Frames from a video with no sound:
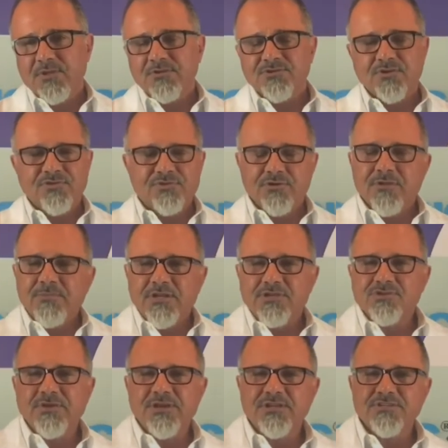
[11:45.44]
So a 30-minute
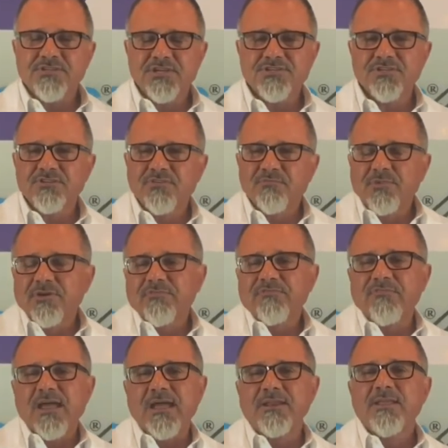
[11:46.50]
training session, you burn
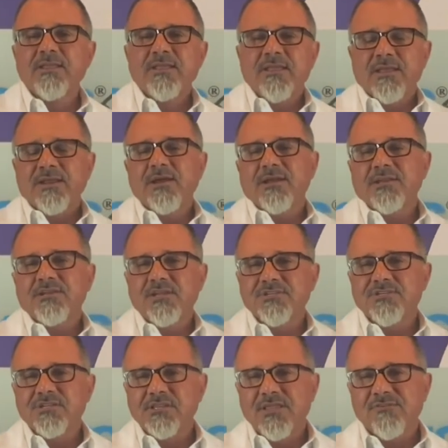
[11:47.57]
fat at high
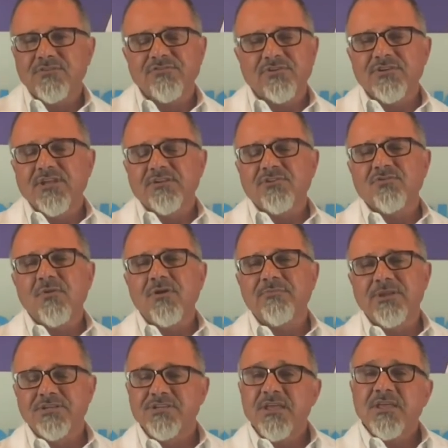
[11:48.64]
intensity levels for 10 to 12
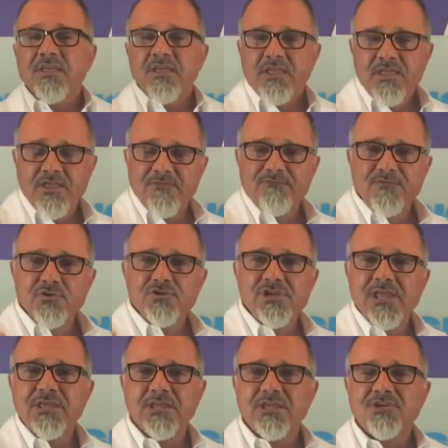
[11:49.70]
minutes. If you
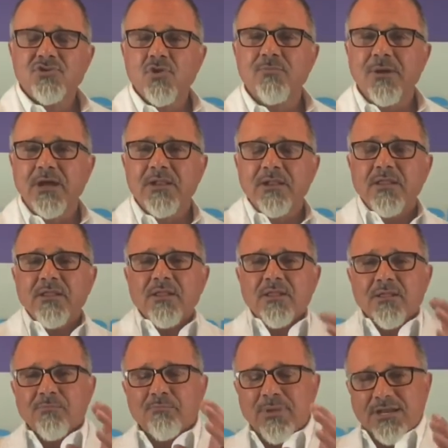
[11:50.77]
take Ketoba,
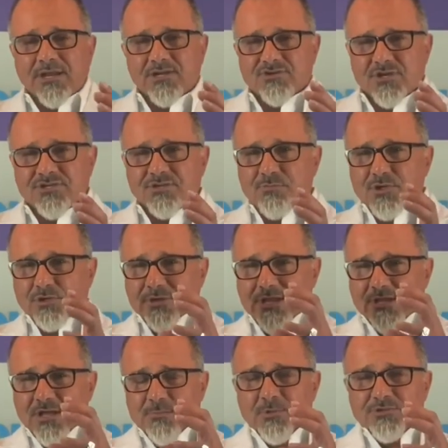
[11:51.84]

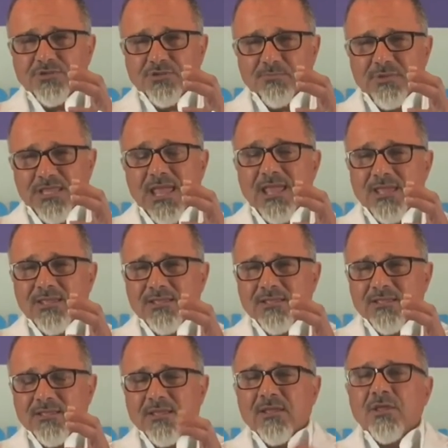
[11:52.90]
beta-hydroxybutyrate coupled to the BA,
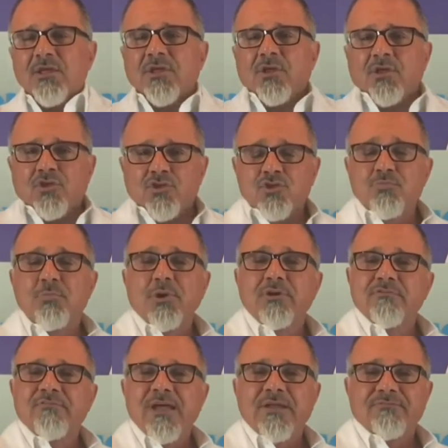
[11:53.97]
you burn
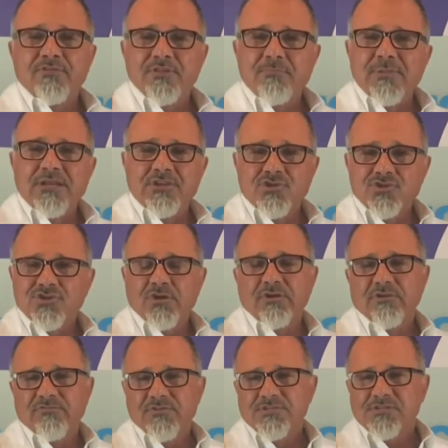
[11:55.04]
fat from the minute you start
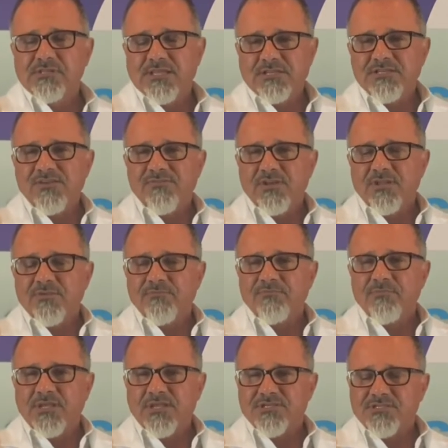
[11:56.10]
your physical activity,
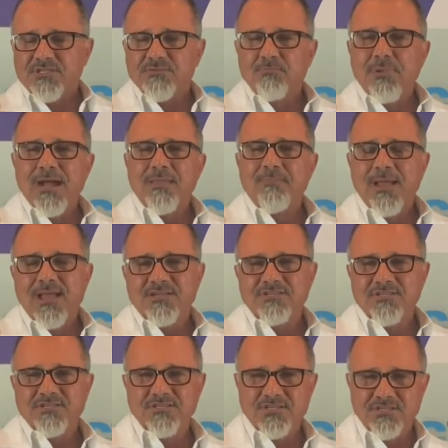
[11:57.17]
because this
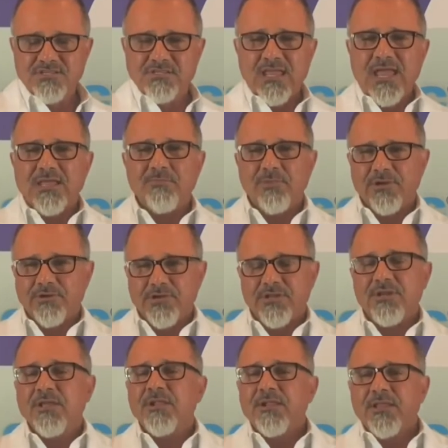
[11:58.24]
bypasses this lag period
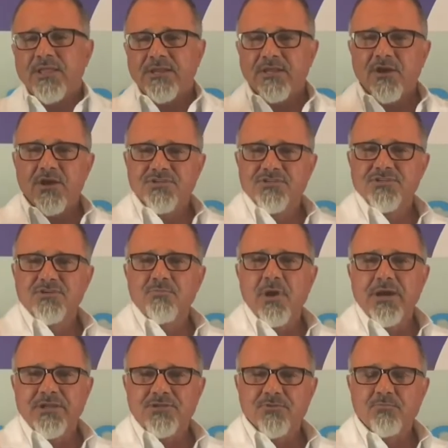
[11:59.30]
and causes your
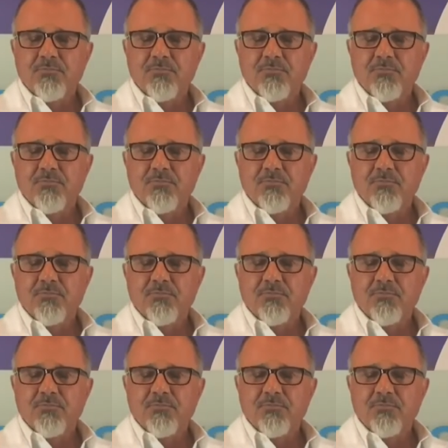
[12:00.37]
body to